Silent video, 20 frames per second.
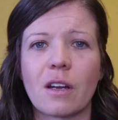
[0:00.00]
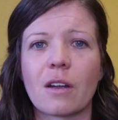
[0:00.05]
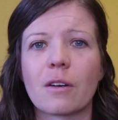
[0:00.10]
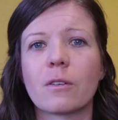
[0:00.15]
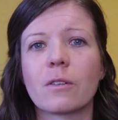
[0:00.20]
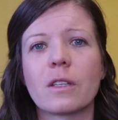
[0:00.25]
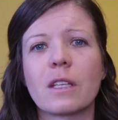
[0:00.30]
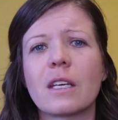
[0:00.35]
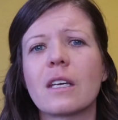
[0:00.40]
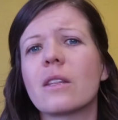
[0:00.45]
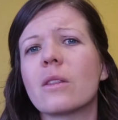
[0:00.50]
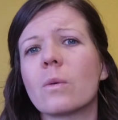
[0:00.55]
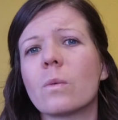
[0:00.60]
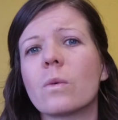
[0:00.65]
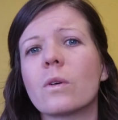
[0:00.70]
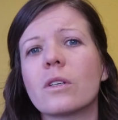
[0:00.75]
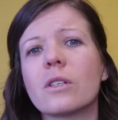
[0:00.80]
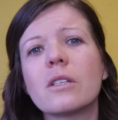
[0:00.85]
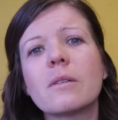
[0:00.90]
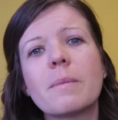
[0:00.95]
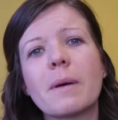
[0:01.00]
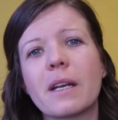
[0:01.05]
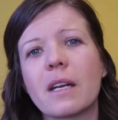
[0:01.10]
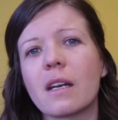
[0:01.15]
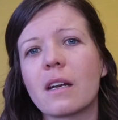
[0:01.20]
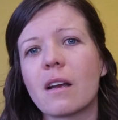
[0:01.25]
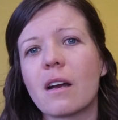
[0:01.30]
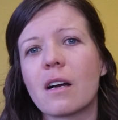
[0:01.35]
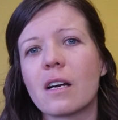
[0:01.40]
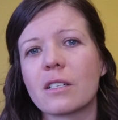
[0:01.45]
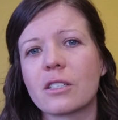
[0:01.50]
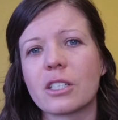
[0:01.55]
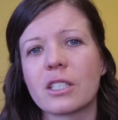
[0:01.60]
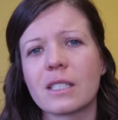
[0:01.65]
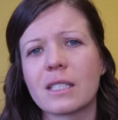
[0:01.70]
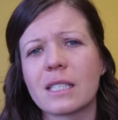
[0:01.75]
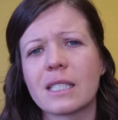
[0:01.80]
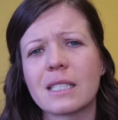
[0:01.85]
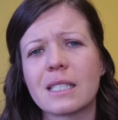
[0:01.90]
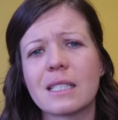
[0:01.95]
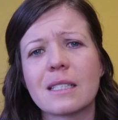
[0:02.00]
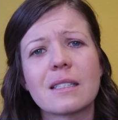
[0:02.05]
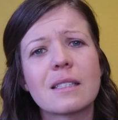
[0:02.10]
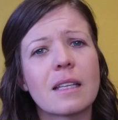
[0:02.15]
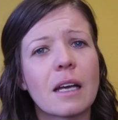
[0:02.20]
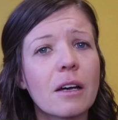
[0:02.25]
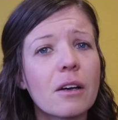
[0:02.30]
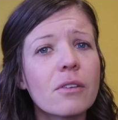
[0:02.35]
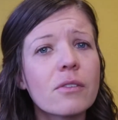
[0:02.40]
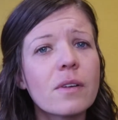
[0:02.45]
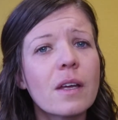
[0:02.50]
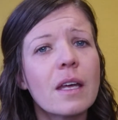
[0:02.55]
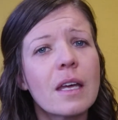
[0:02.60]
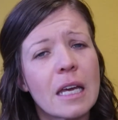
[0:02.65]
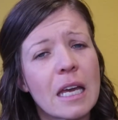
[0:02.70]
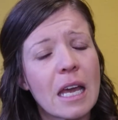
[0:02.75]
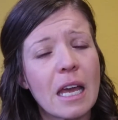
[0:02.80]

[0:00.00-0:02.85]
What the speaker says: not only in the world but in consciousness itself.